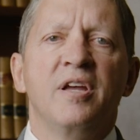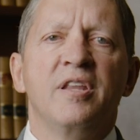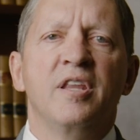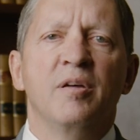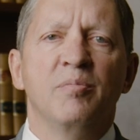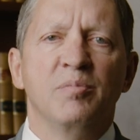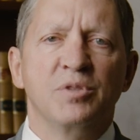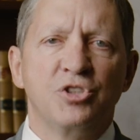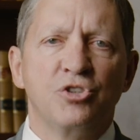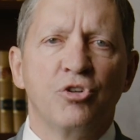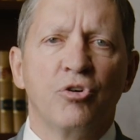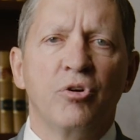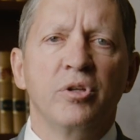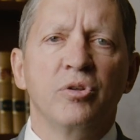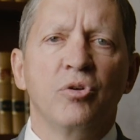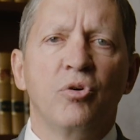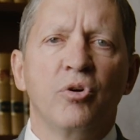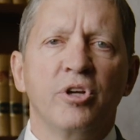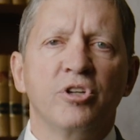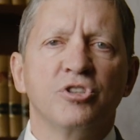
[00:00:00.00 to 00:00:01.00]
that Missouri
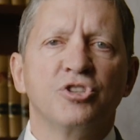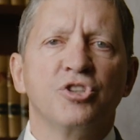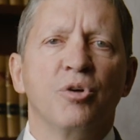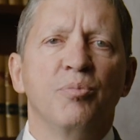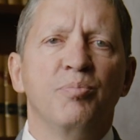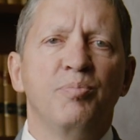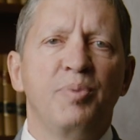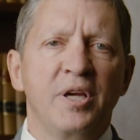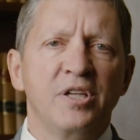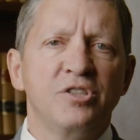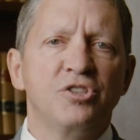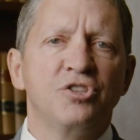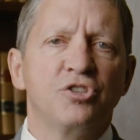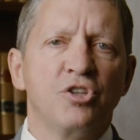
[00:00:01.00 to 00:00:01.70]
lawyers are best